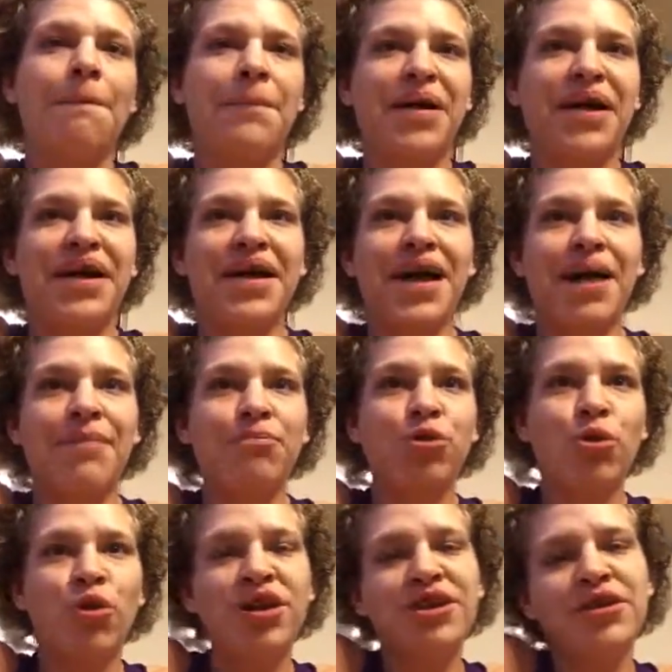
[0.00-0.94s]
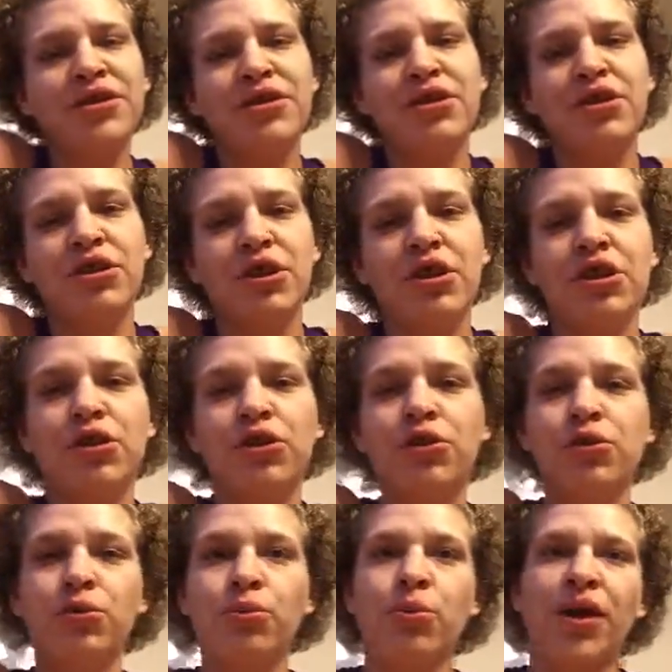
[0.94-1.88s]
But I'm going to show
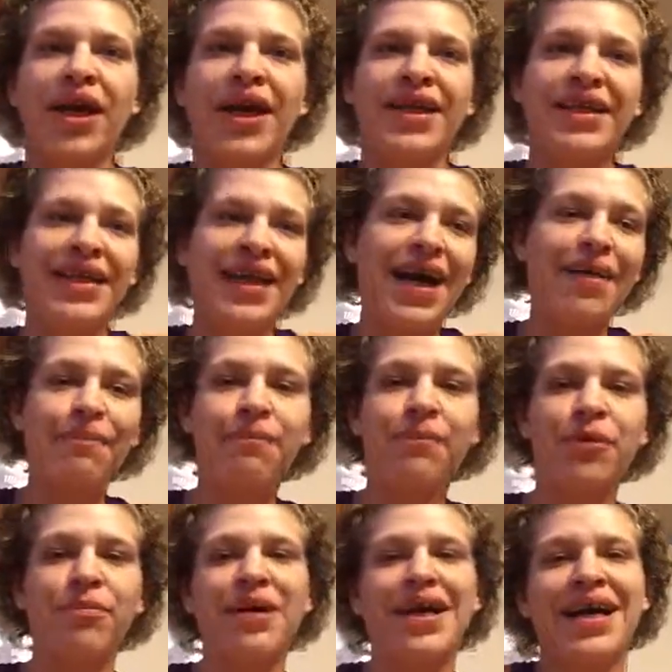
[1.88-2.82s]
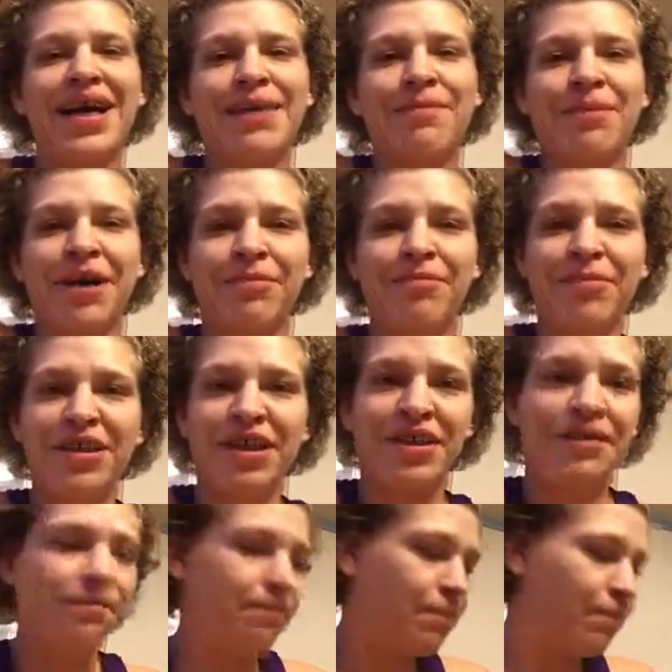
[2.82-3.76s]
you what I got for my iPad
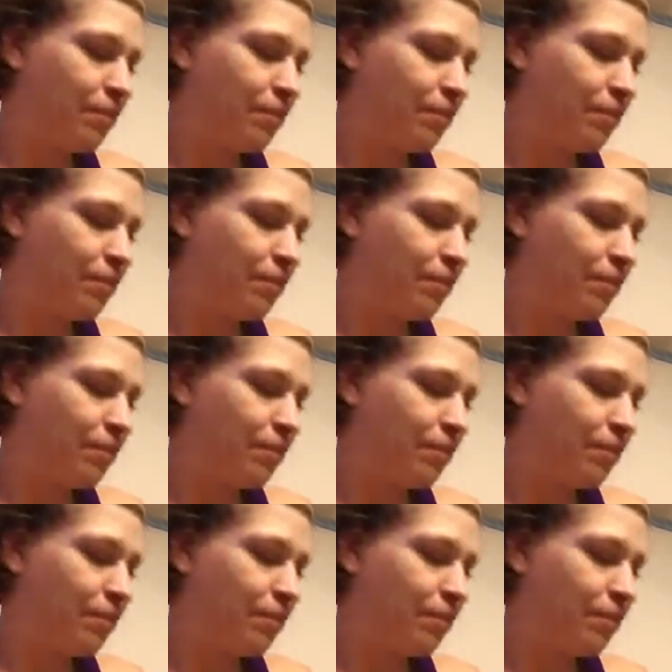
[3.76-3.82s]
mini.